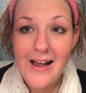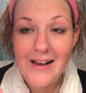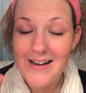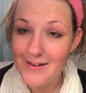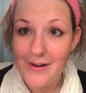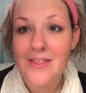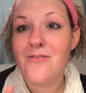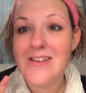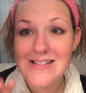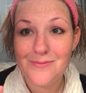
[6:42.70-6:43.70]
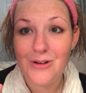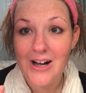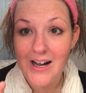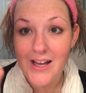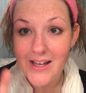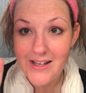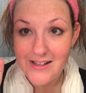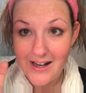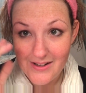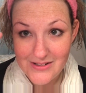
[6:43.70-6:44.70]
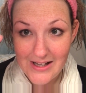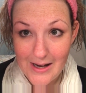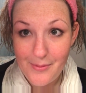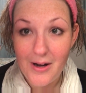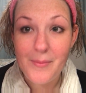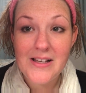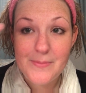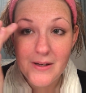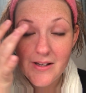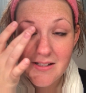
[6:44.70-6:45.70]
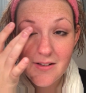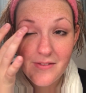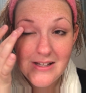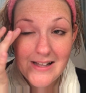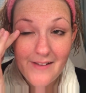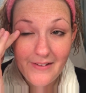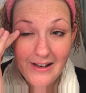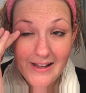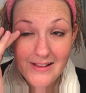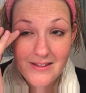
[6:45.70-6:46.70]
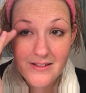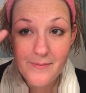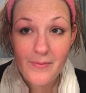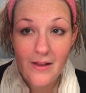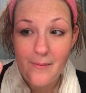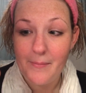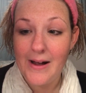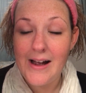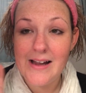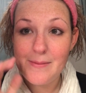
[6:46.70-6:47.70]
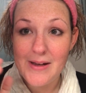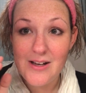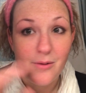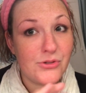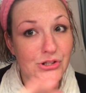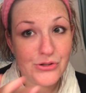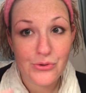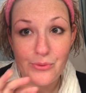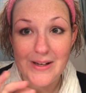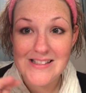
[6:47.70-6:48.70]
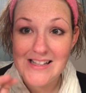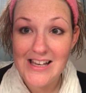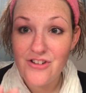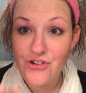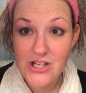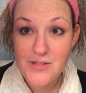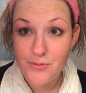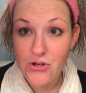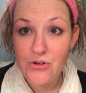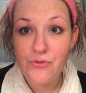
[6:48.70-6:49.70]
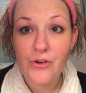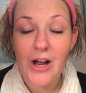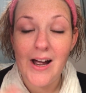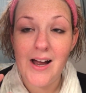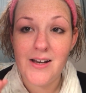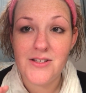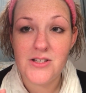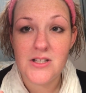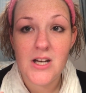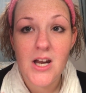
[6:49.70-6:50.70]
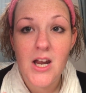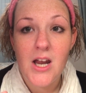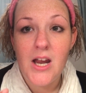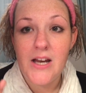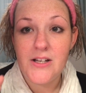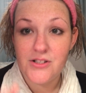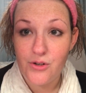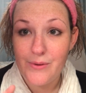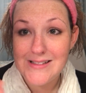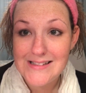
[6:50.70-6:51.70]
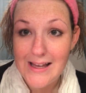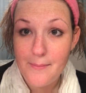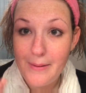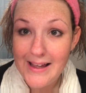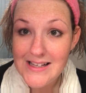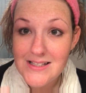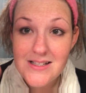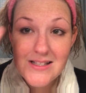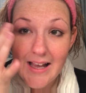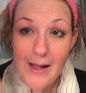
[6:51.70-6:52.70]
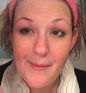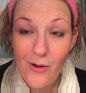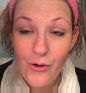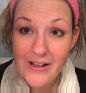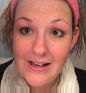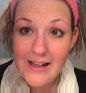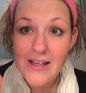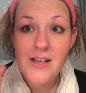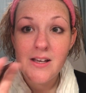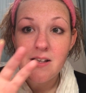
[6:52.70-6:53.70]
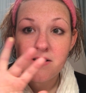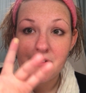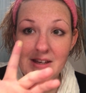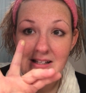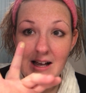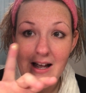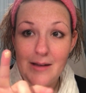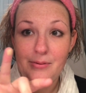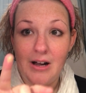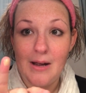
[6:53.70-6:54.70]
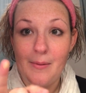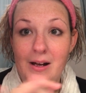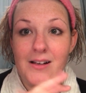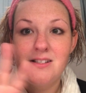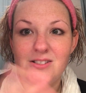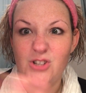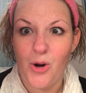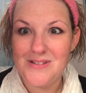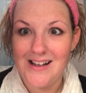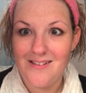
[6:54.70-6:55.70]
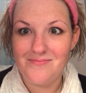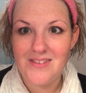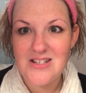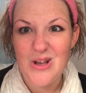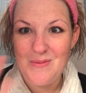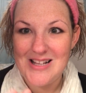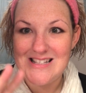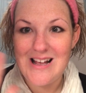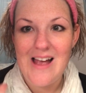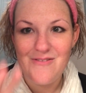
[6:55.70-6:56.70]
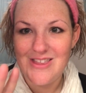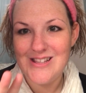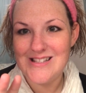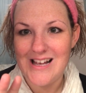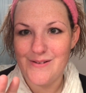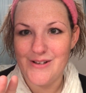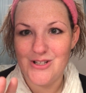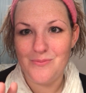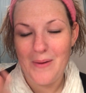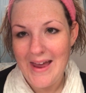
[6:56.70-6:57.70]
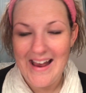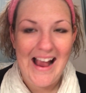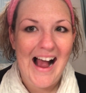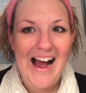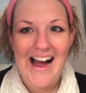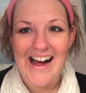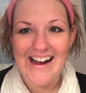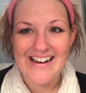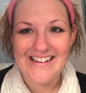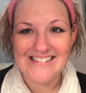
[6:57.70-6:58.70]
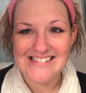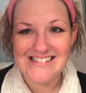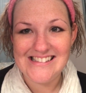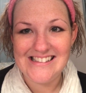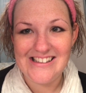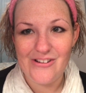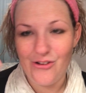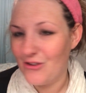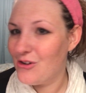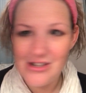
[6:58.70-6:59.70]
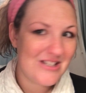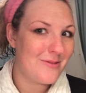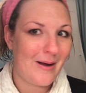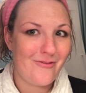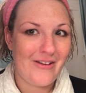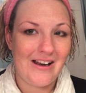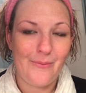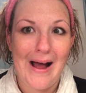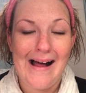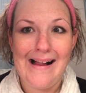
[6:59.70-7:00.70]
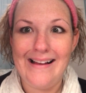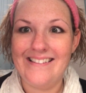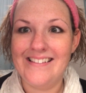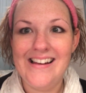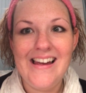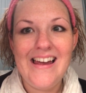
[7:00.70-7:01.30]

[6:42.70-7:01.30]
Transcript: And anyway, the reason why I use the eye primer is because of these heavy lids. My eye makeup doesn't always stay crease proof, and it doesn't always stay in place because they get a bit oily. So this eye primer stops that. So it means that everything stays where it should be, and all the colours come out really well,